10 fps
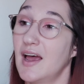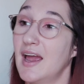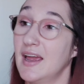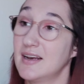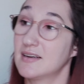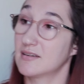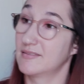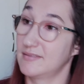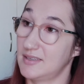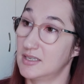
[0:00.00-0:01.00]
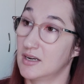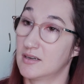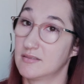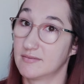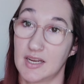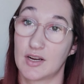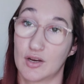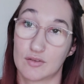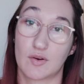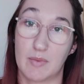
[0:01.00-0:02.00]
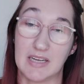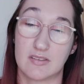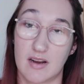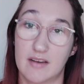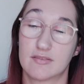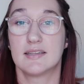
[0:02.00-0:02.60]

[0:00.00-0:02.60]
and you know, it goes from hate to love.